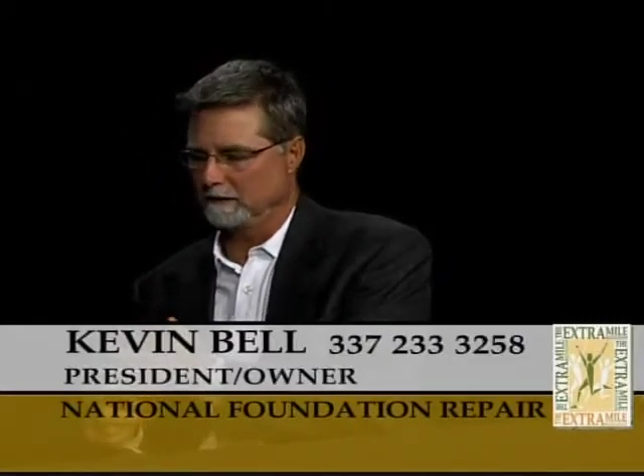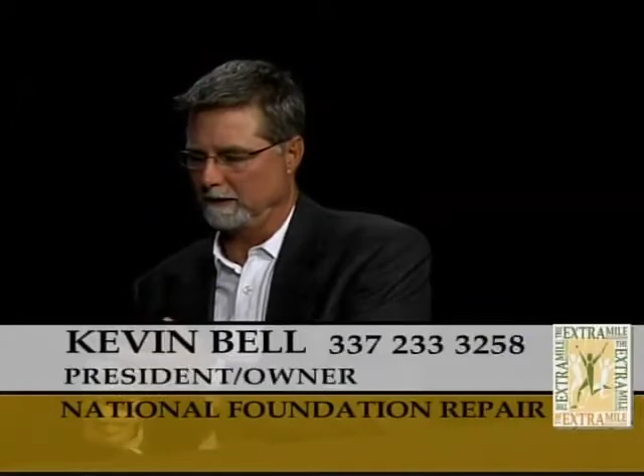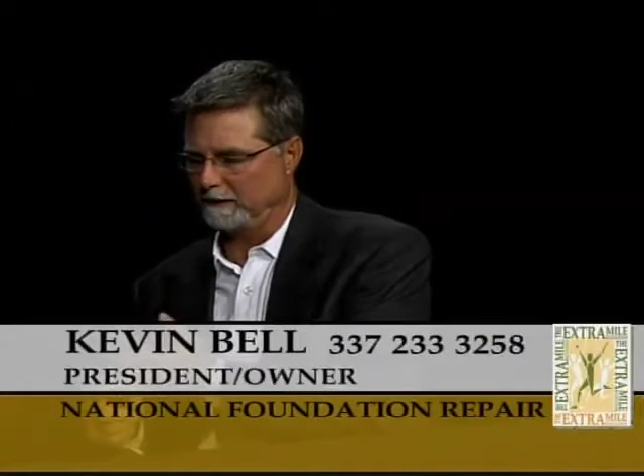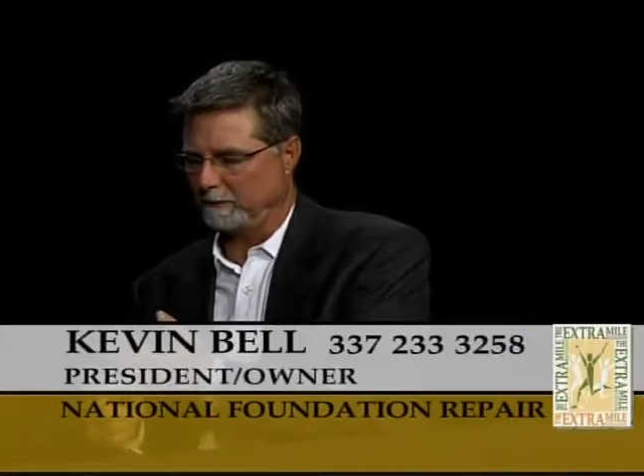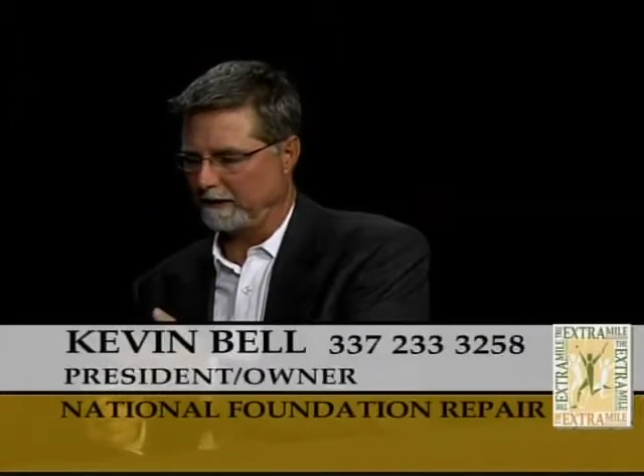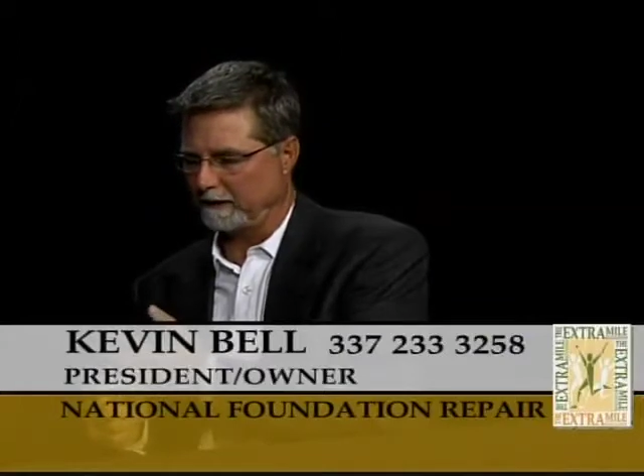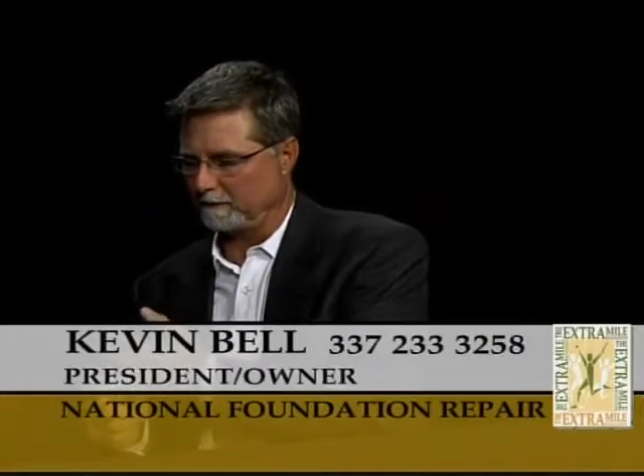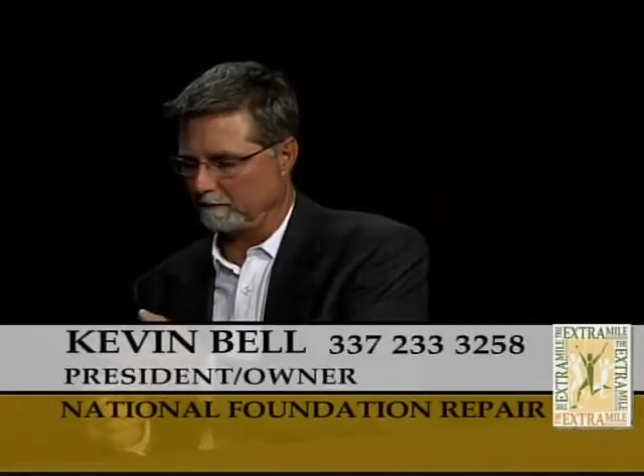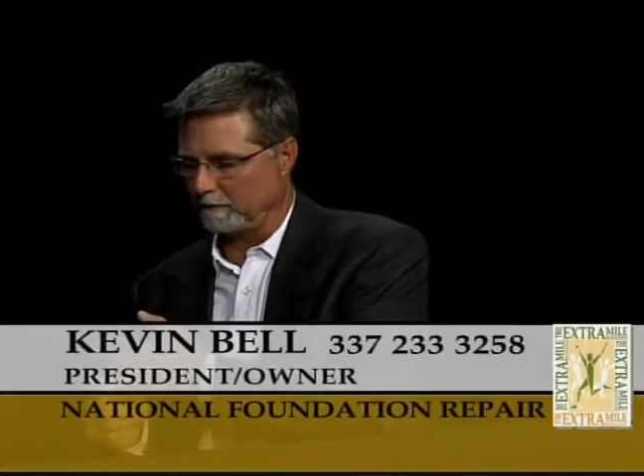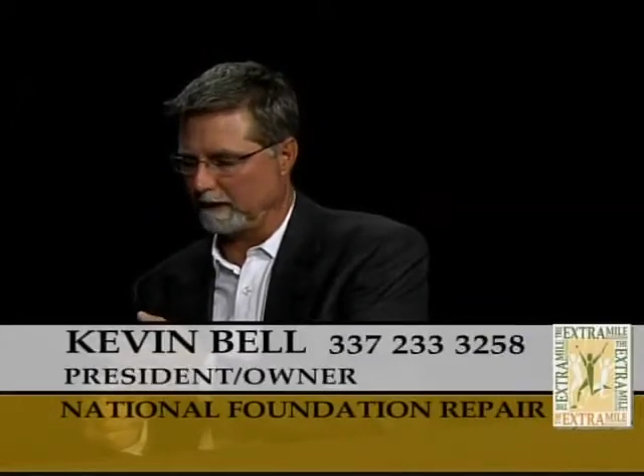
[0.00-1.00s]
And then we
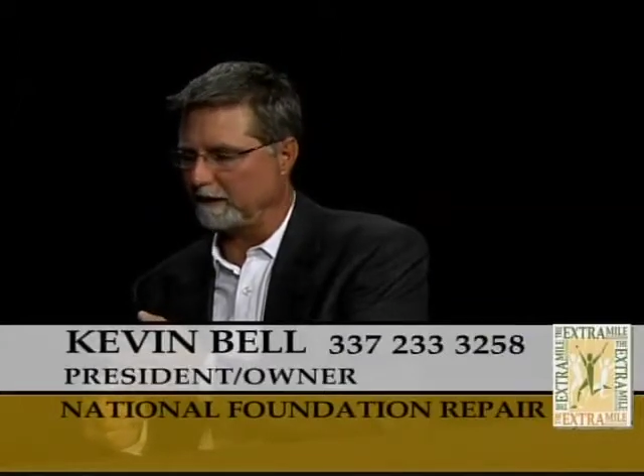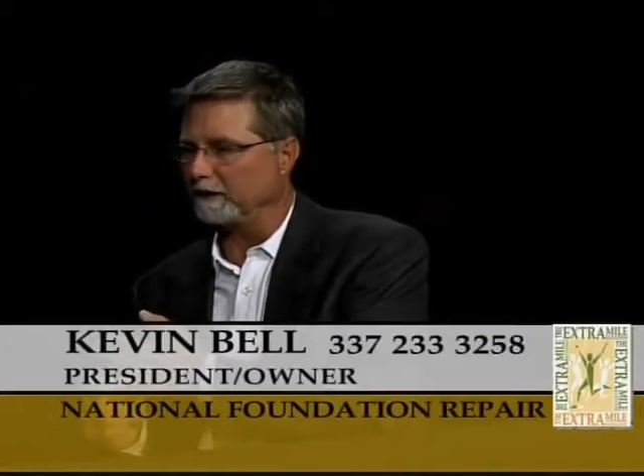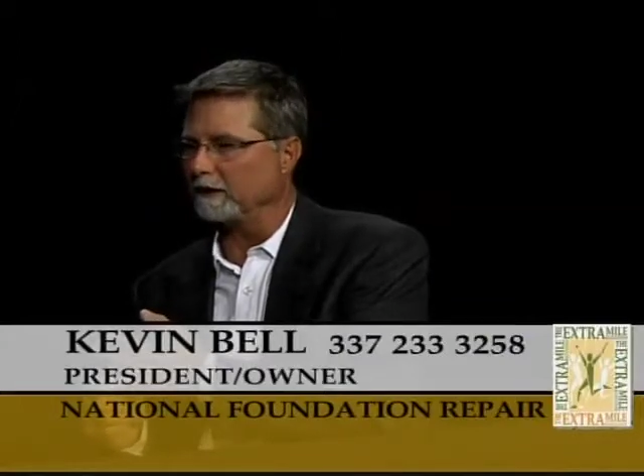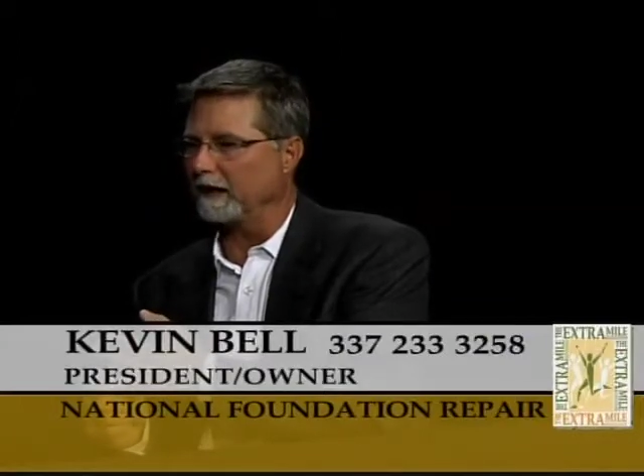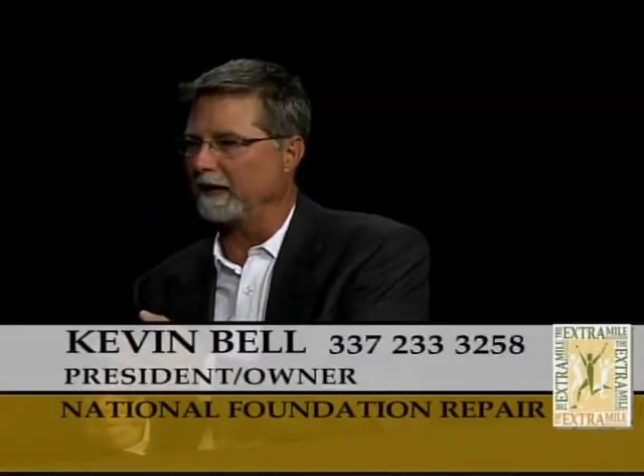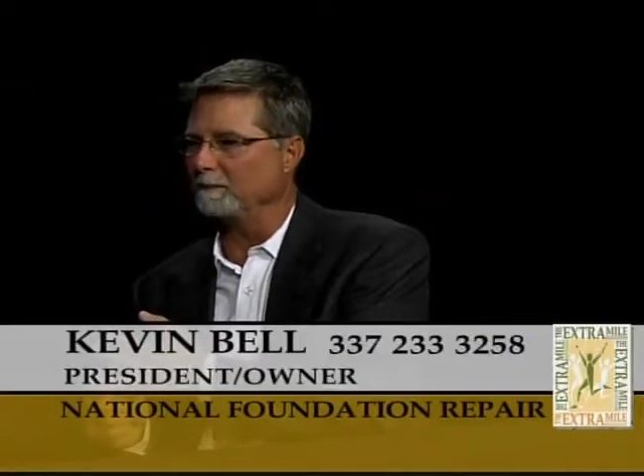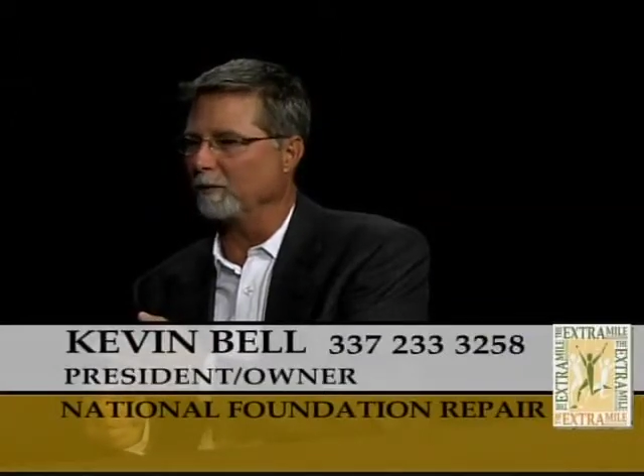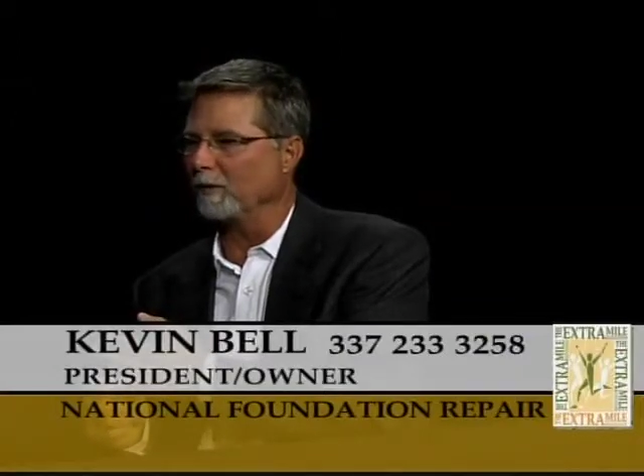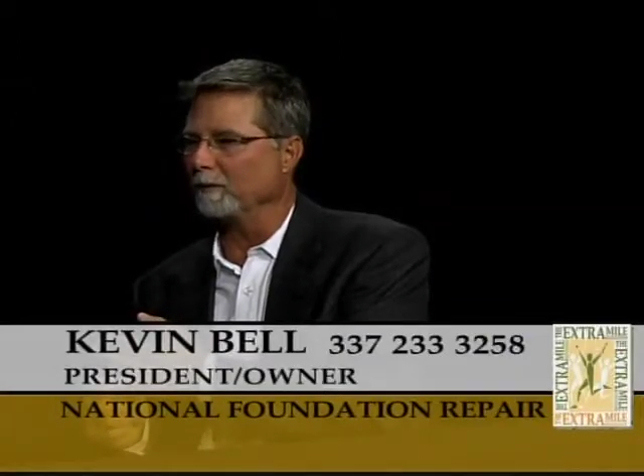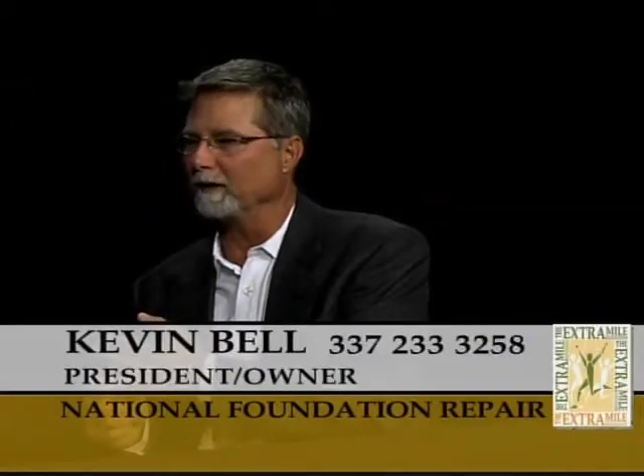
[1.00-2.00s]
can irrigate
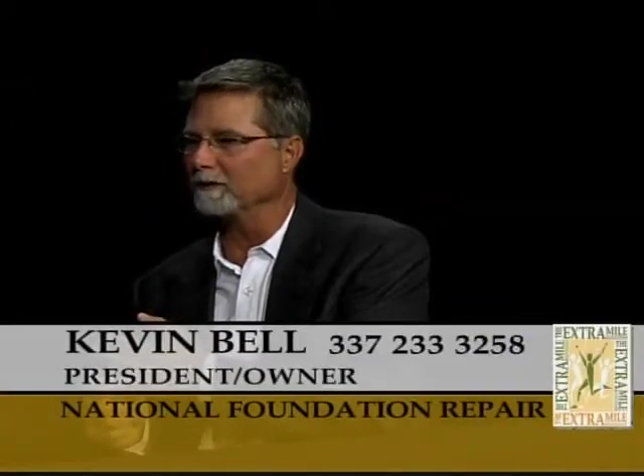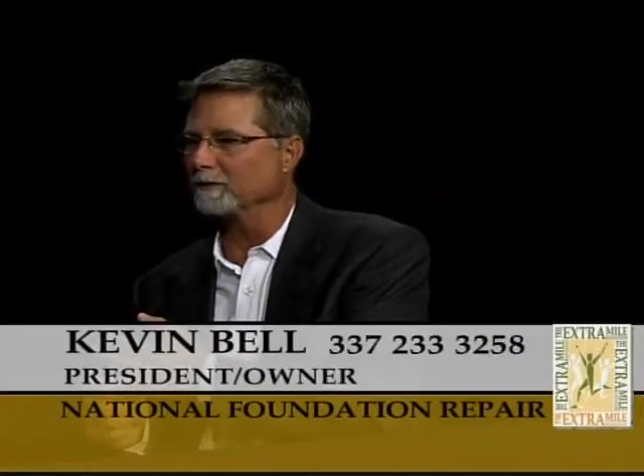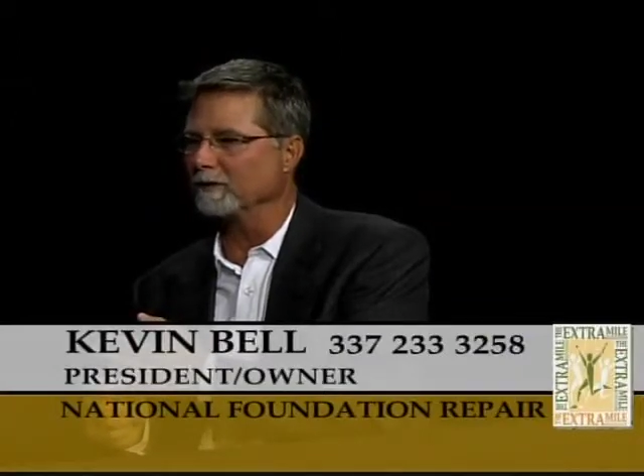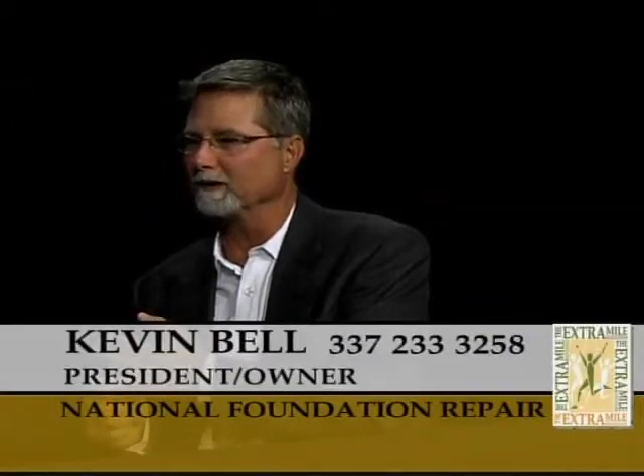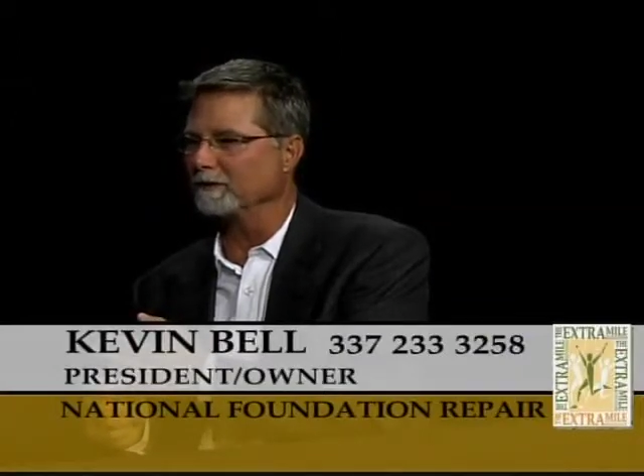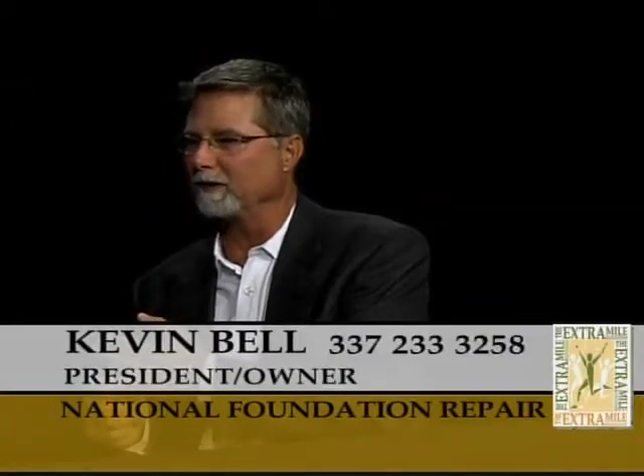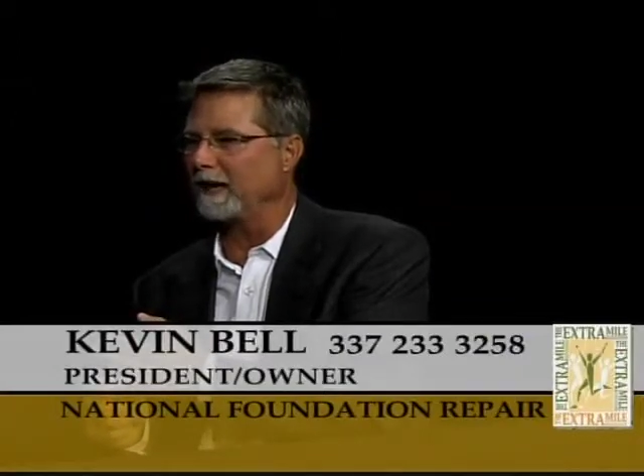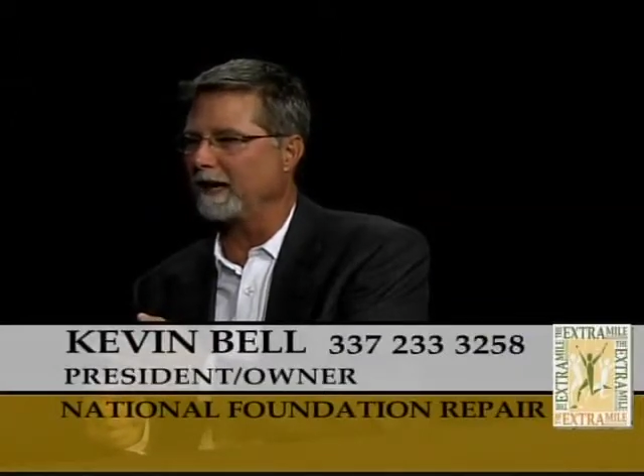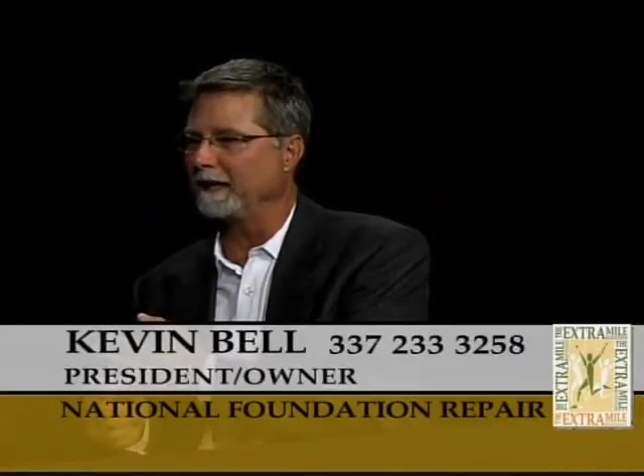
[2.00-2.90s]
more when it's really dry,